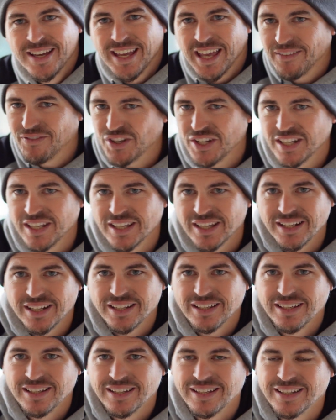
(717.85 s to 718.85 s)
If you
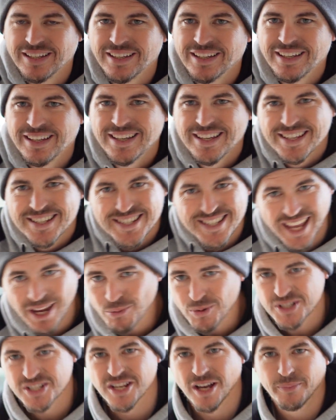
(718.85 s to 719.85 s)
did, say
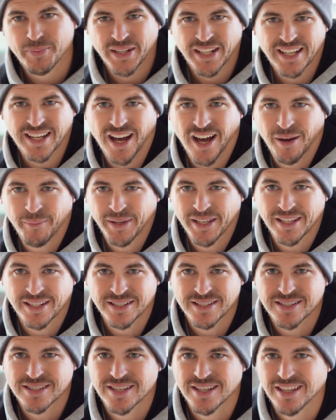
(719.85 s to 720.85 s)
what's up in the
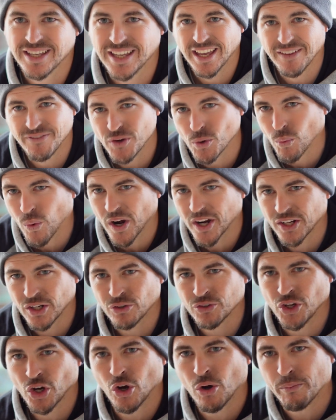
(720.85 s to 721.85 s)
comments. If you're working
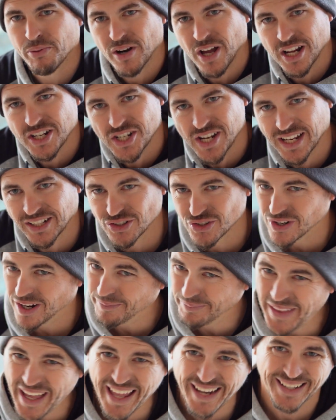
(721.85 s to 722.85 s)
on your own project,
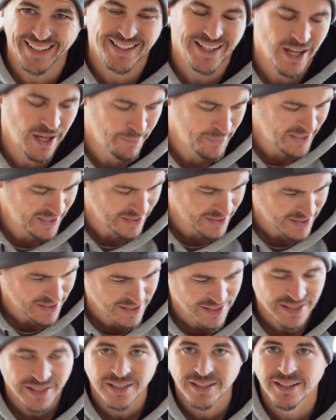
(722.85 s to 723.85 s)
drop that in the
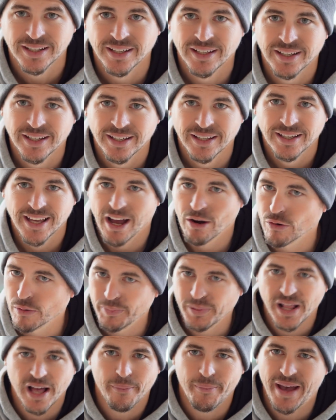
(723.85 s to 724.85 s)
comments. I
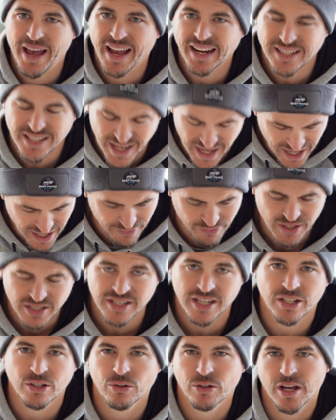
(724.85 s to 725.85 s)
reply back to every
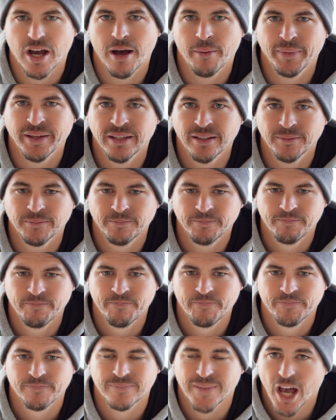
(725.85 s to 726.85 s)
single comment.
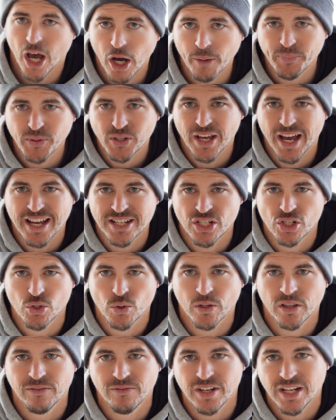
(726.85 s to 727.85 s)
I hope you guys
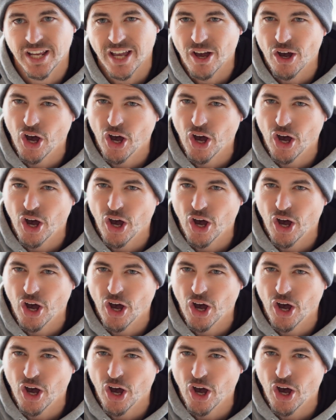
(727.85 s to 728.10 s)
enjoyed the video.